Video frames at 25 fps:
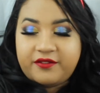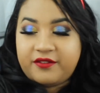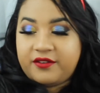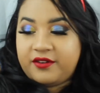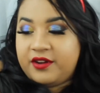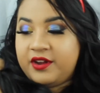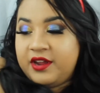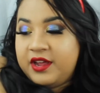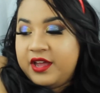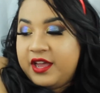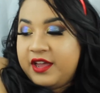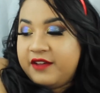
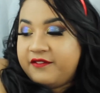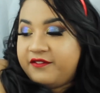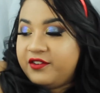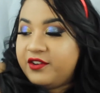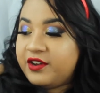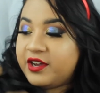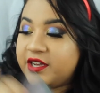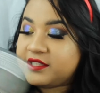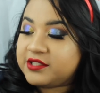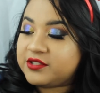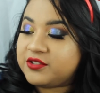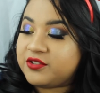If you
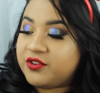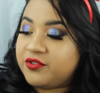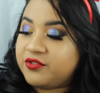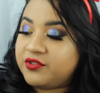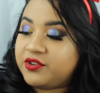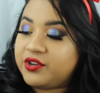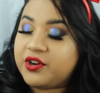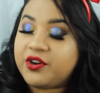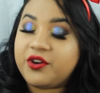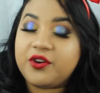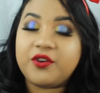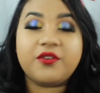guys
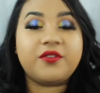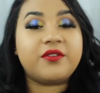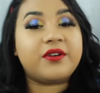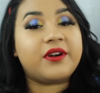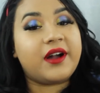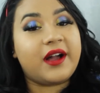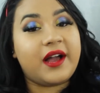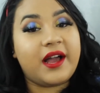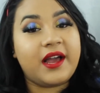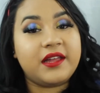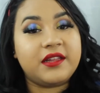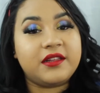don't know,
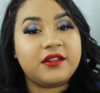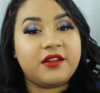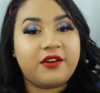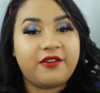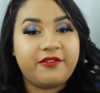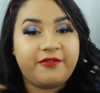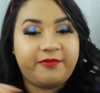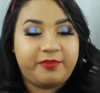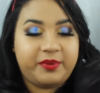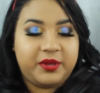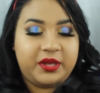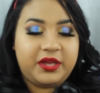I
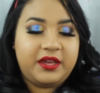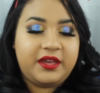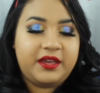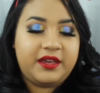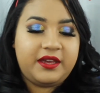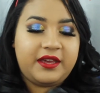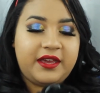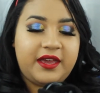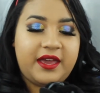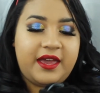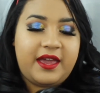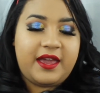love
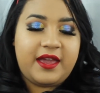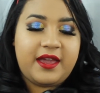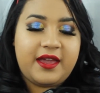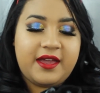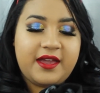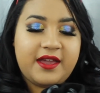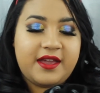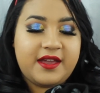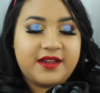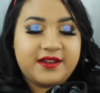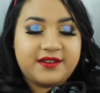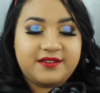pink
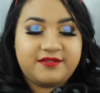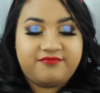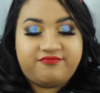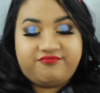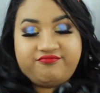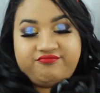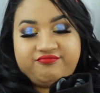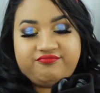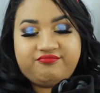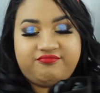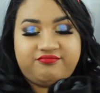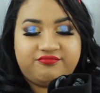and
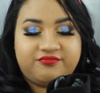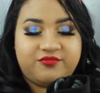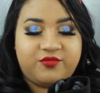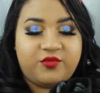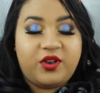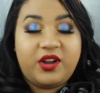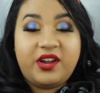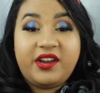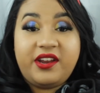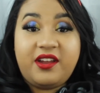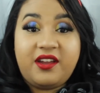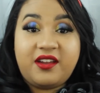
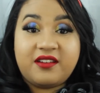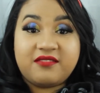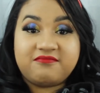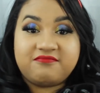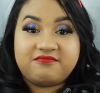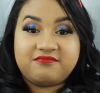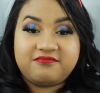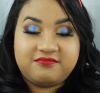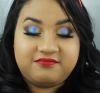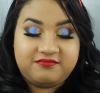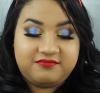why not?